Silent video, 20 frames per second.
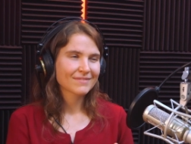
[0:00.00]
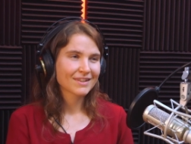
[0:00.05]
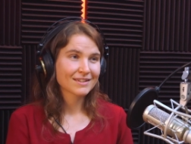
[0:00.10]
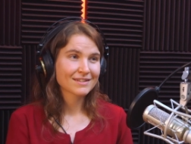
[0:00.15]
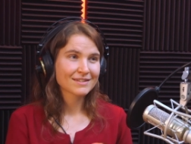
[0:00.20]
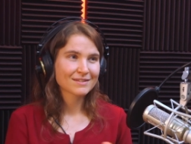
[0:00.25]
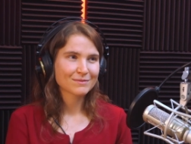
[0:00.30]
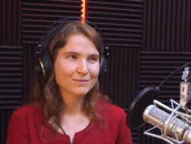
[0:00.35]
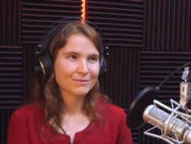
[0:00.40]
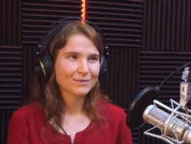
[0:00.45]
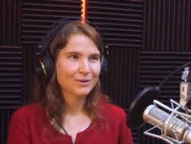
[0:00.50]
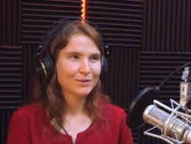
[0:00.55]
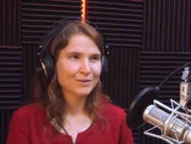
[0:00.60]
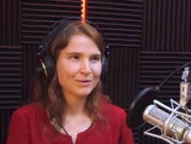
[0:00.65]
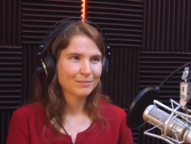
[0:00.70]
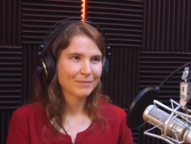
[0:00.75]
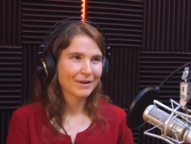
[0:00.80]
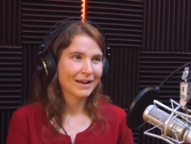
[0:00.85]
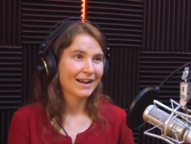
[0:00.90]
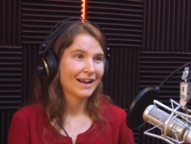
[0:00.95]
it's all
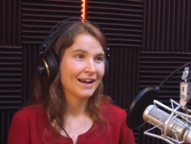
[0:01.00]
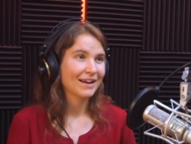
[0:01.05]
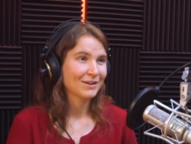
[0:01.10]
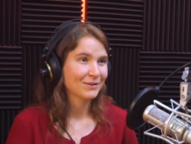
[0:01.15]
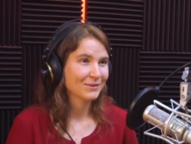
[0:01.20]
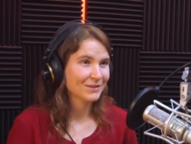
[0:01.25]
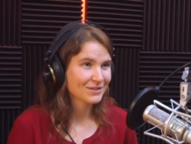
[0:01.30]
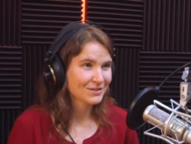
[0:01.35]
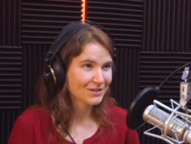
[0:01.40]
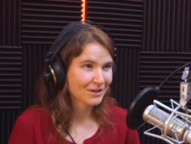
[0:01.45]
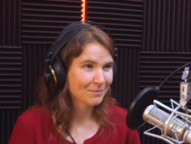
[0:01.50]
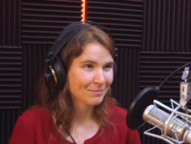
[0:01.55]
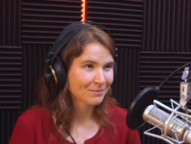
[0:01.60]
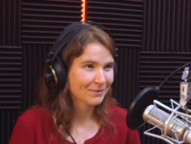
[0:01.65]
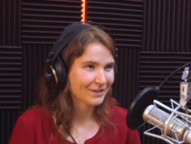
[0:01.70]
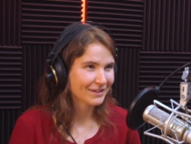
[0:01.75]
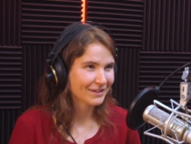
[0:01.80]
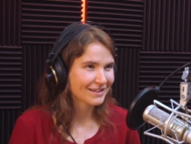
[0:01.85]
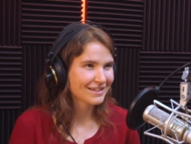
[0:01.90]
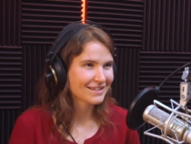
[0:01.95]
about how you
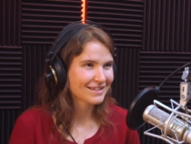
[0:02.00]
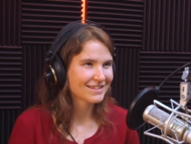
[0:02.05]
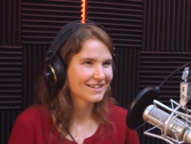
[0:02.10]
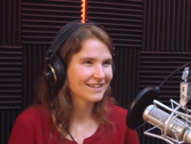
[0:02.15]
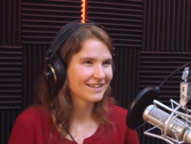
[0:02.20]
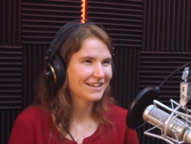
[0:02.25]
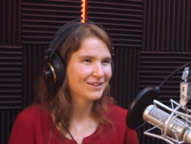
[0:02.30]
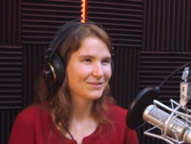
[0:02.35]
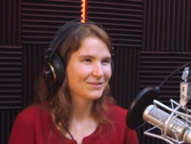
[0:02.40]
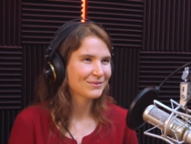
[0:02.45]
interpret it, isn't it,